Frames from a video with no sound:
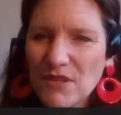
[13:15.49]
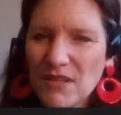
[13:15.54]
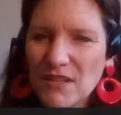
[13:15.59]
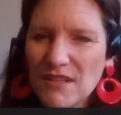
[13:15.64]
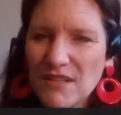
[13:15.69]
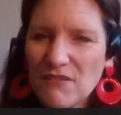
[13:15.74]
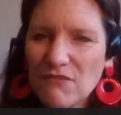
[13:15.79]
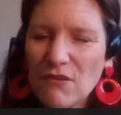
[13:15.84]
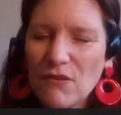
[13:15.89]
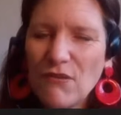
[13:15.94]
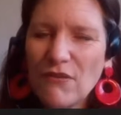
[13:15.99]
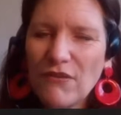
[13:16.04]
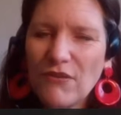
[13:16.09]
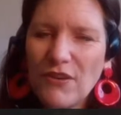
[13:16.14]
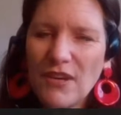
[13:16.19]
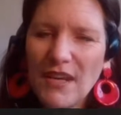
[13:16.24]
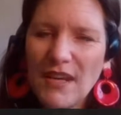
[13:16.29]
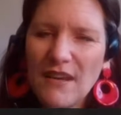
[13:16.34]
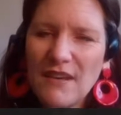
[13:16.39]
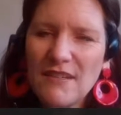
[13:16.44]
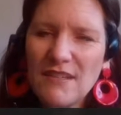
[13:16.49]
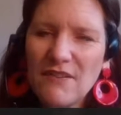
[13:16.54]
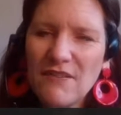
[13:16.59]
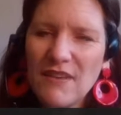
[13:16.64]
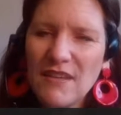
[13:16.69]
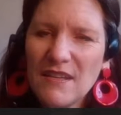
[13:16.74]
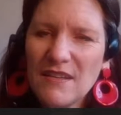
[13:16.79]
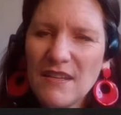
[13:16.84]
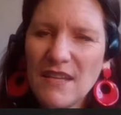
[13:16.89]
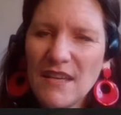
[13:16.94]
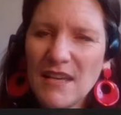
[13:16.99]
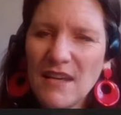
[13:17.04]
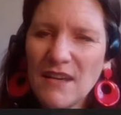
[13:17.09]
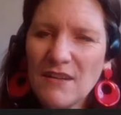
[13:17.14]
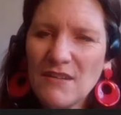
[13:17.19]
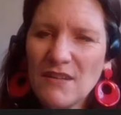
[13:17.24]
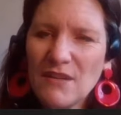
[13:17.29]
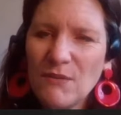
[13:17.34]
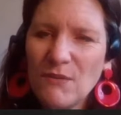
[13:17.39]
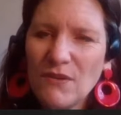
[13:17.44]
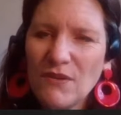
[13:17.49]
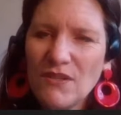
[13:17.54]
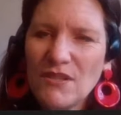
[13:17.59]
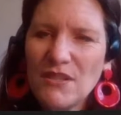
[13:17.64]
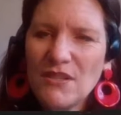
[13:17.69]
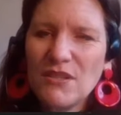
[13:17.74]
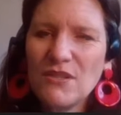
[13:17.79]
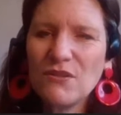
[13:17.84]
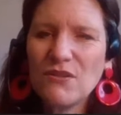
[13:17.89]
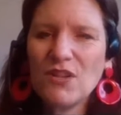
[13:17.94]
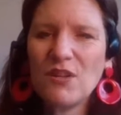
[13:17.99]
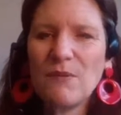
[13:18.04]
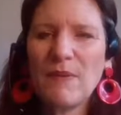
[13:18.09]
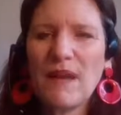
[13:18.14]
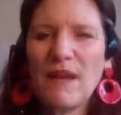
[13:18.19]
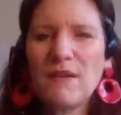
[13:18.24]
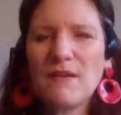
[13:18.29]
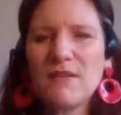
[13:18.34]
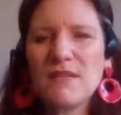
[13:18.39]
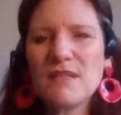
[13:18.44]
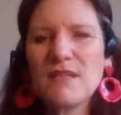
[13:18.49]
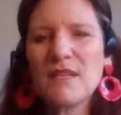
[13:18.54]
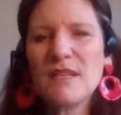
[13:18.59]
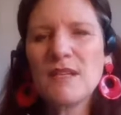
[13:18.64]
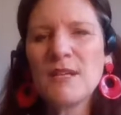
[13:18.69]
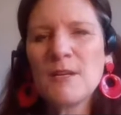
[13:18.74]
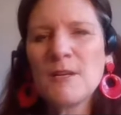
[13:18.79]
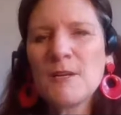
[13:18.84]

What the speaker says: Going to scroll through here, see if there's anything else I want to talk about.